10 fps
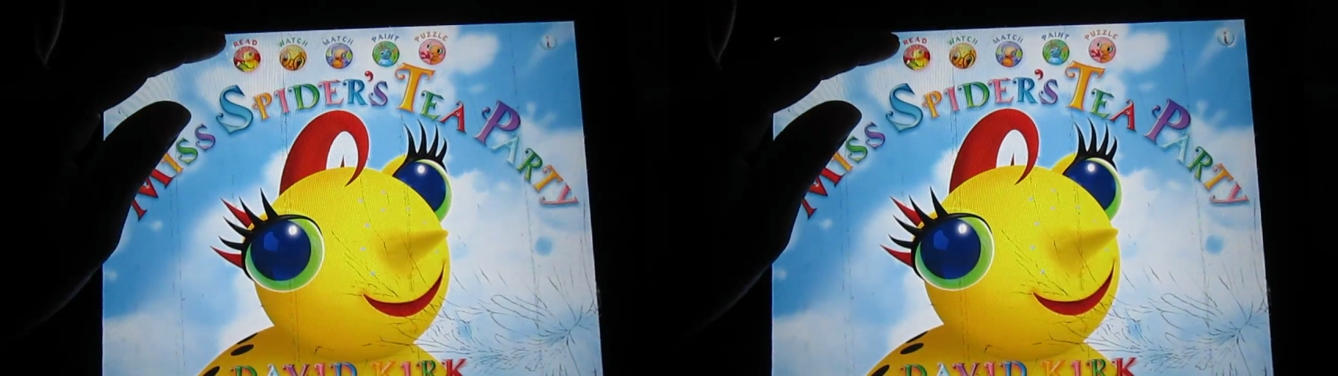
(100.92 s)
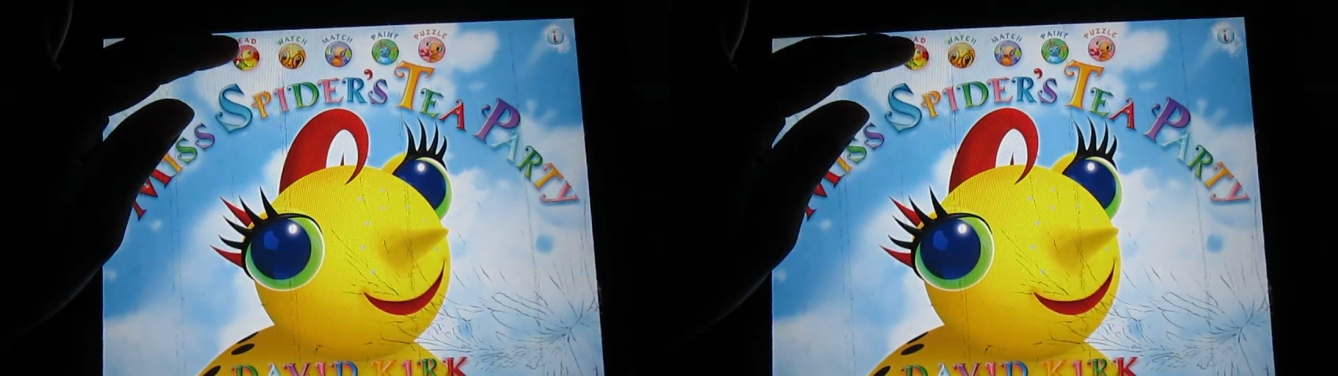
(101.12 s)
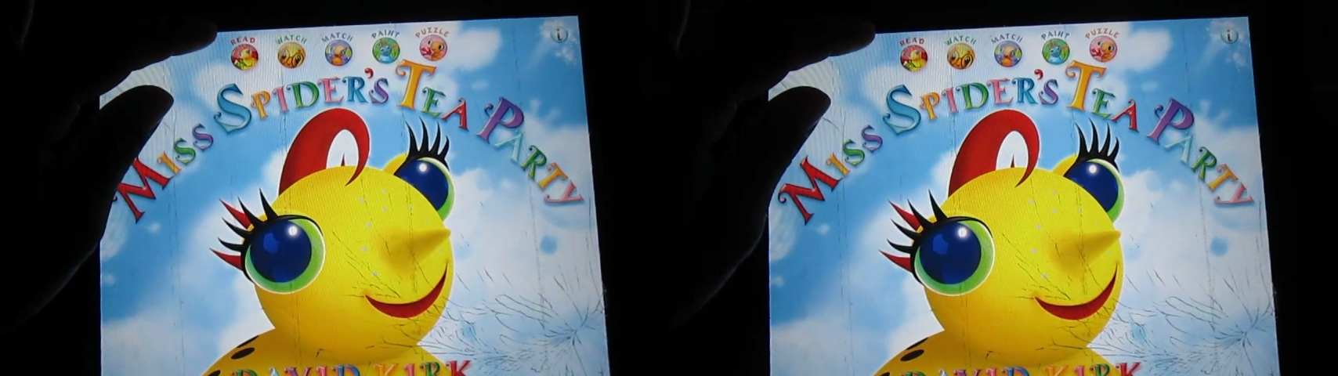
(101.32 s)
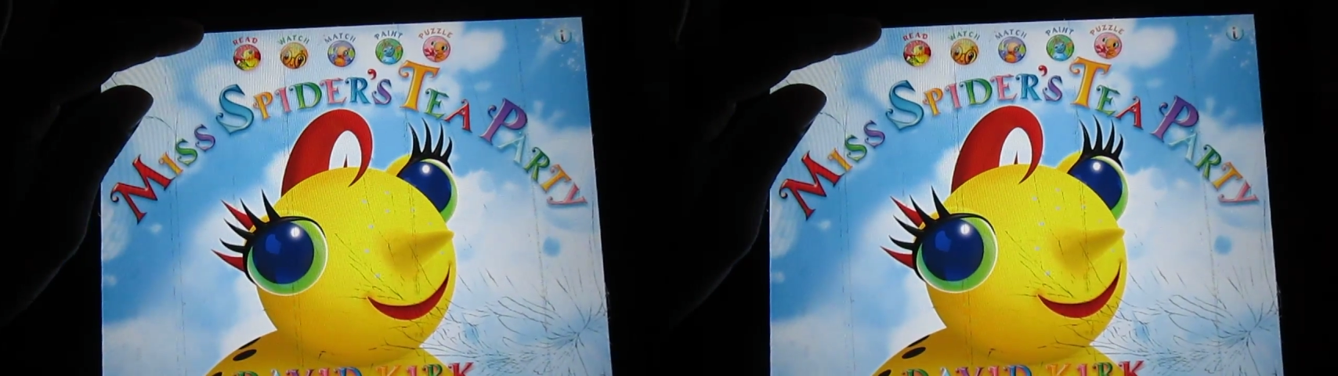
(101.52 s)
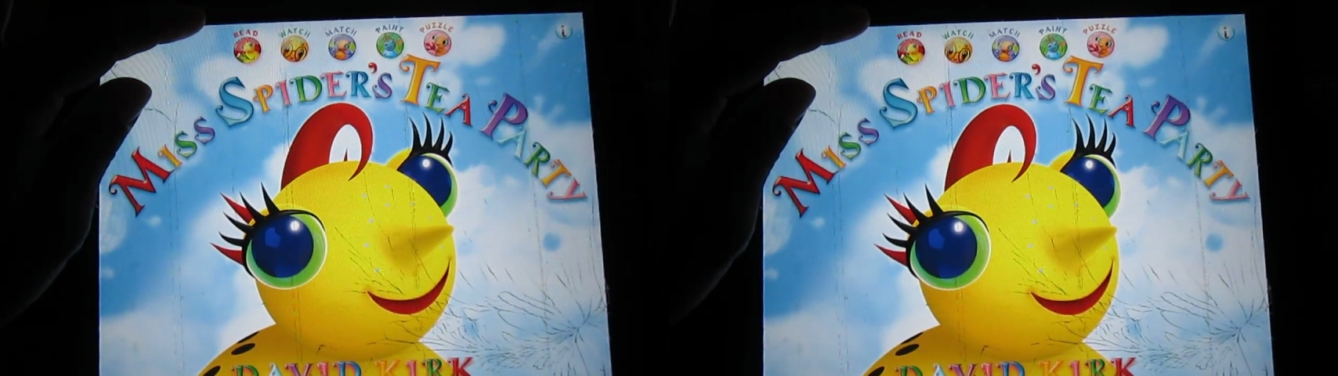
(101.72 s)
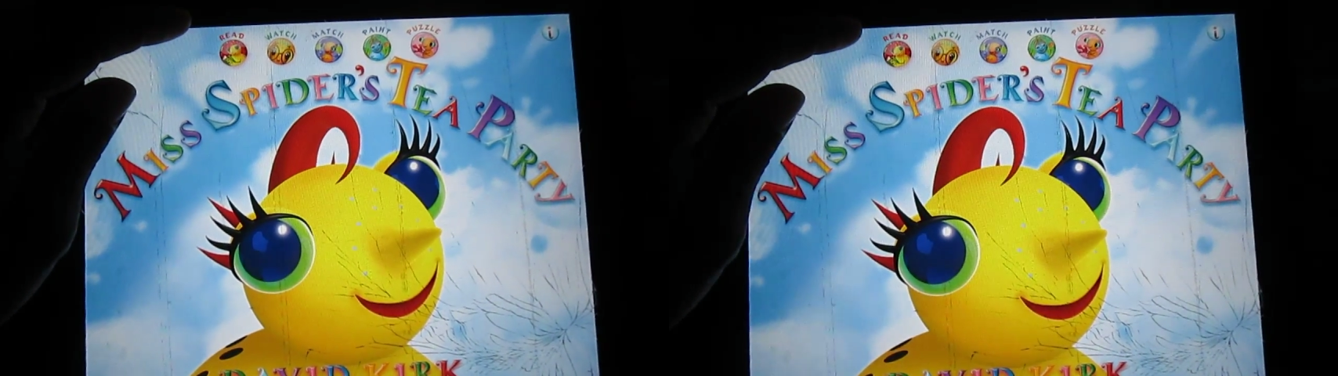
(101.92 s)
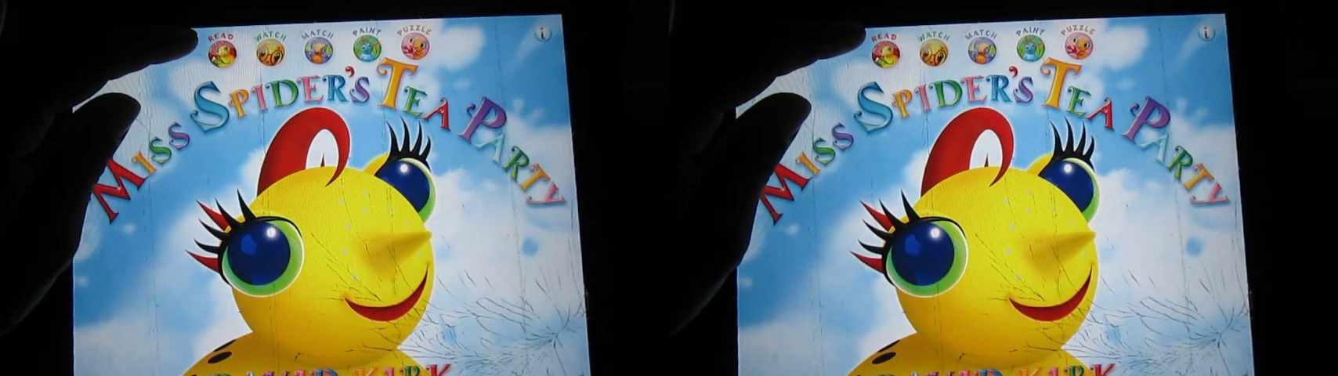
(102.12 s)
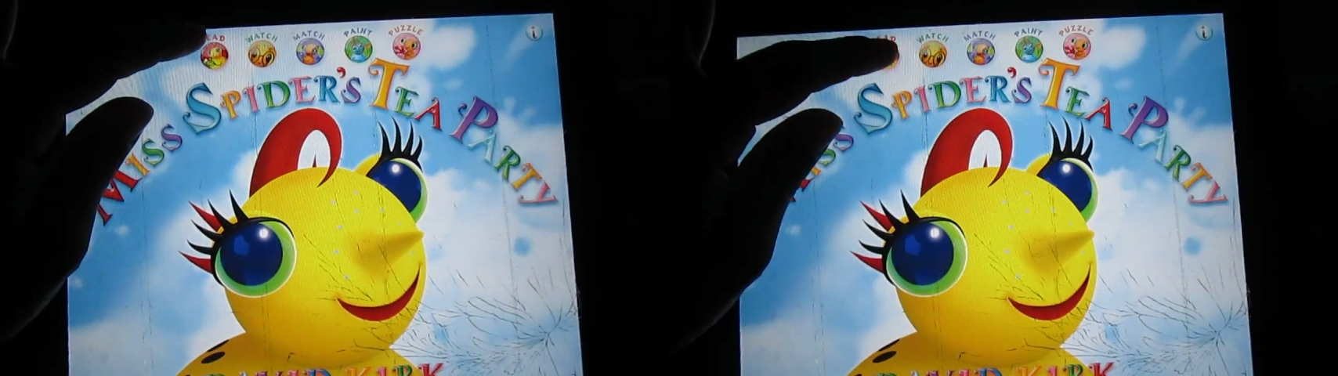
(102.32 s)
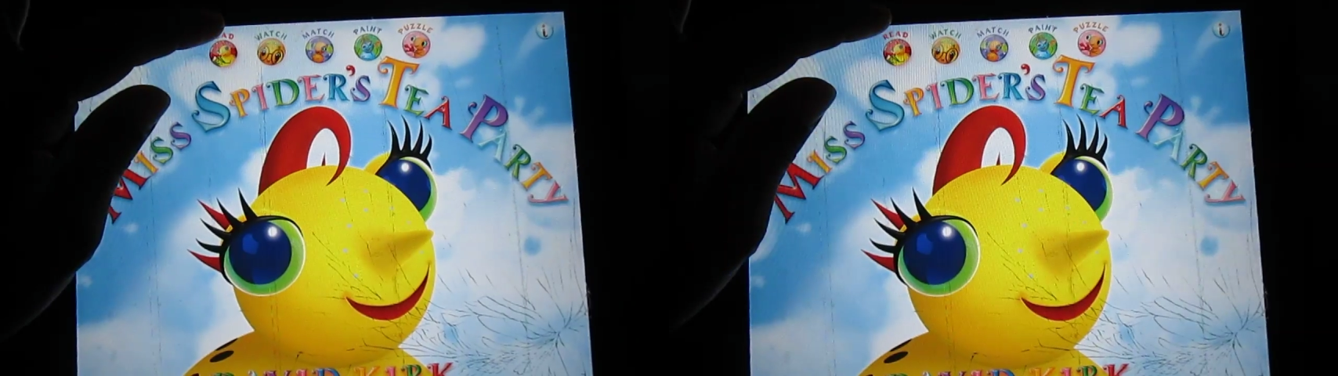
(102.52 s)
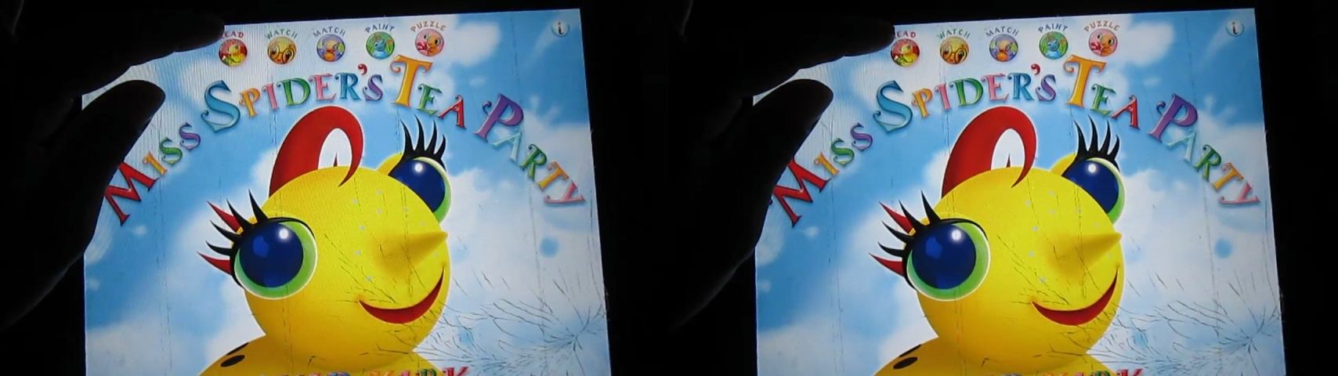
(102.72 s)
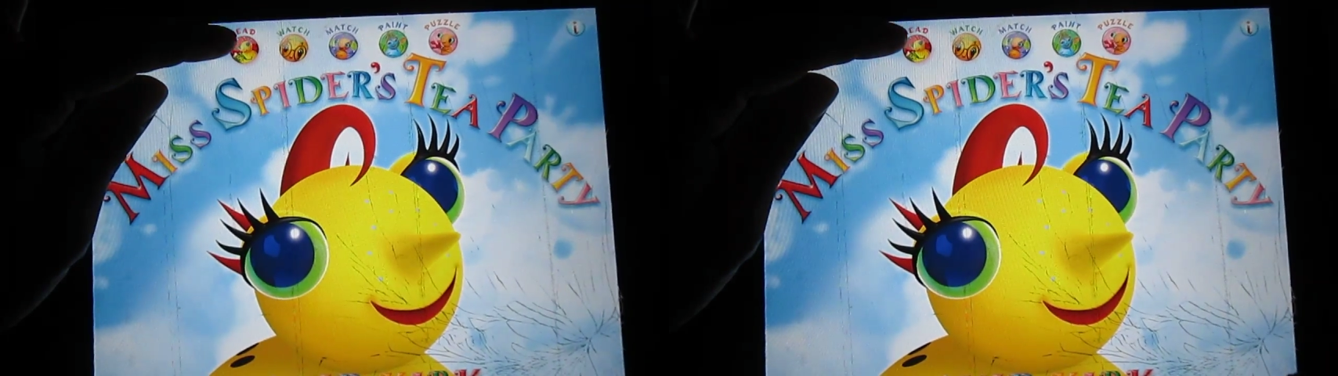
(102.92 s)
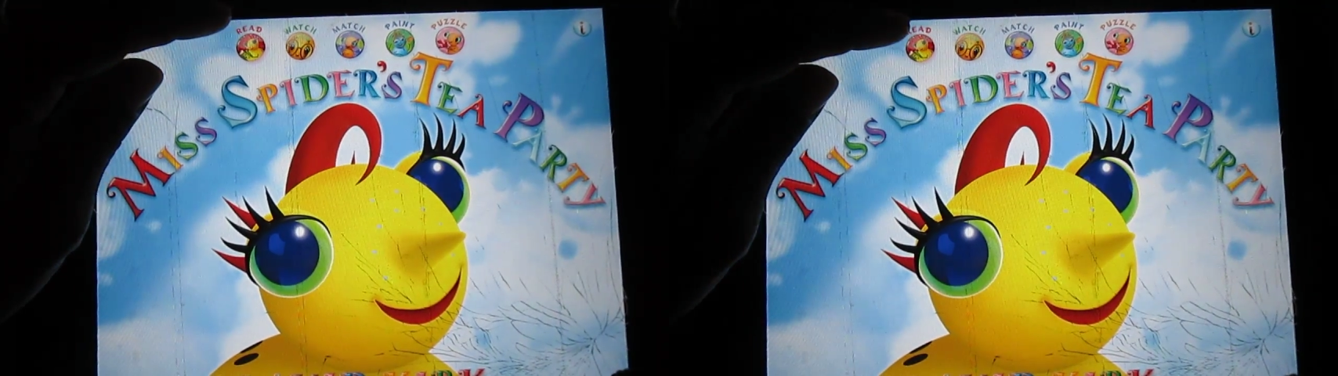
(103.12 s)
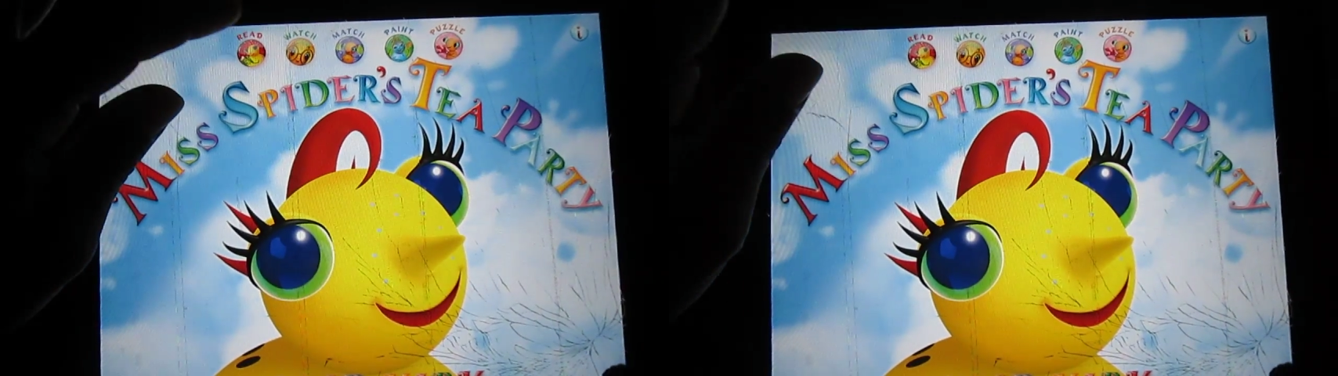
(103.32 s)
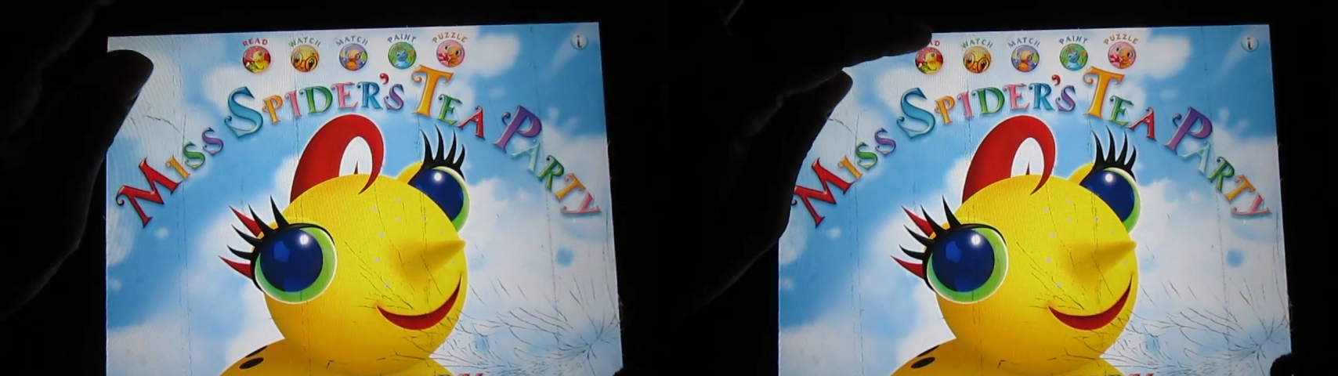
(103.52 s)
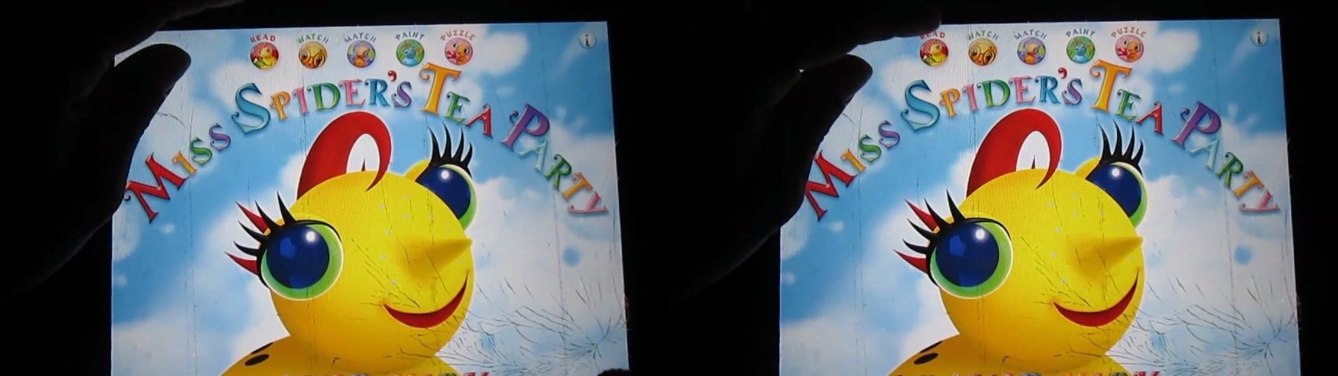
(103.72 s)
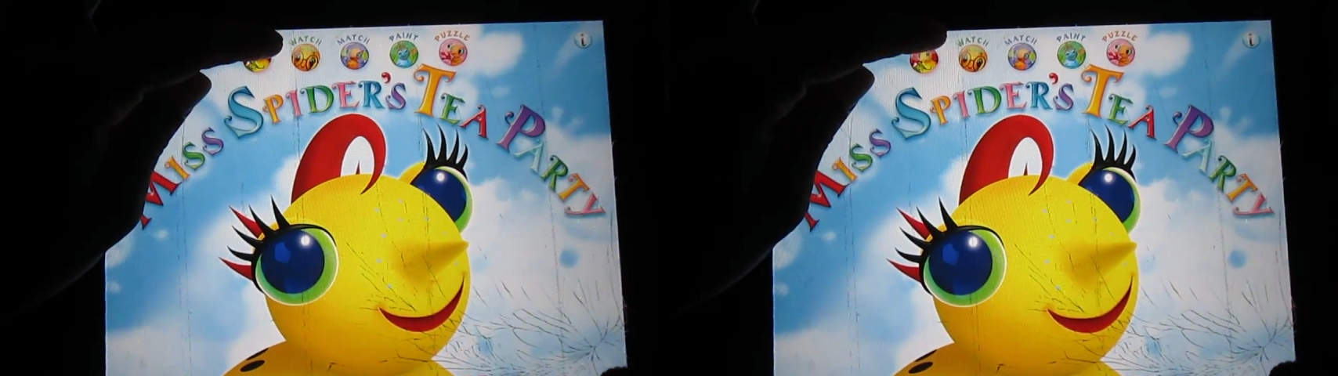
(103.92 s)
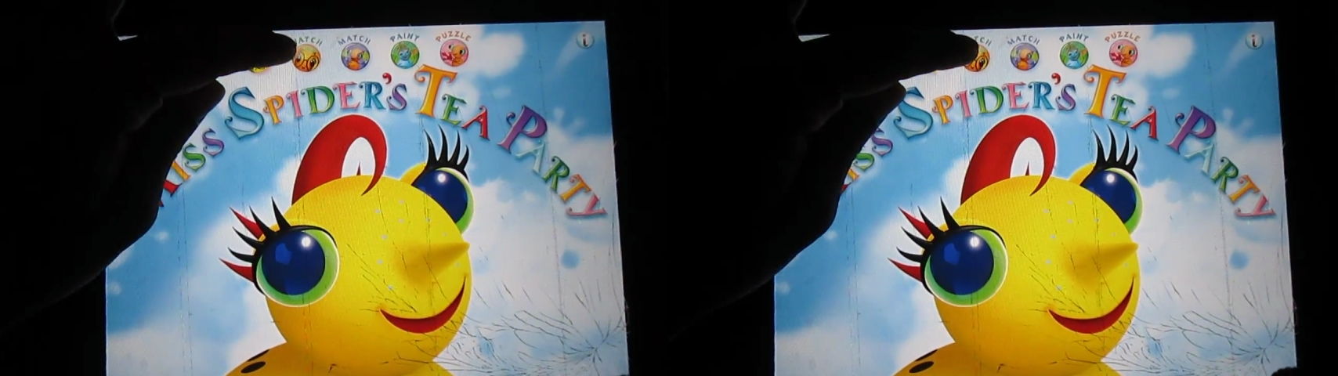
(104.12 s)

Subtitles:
[unreadable: no face in view]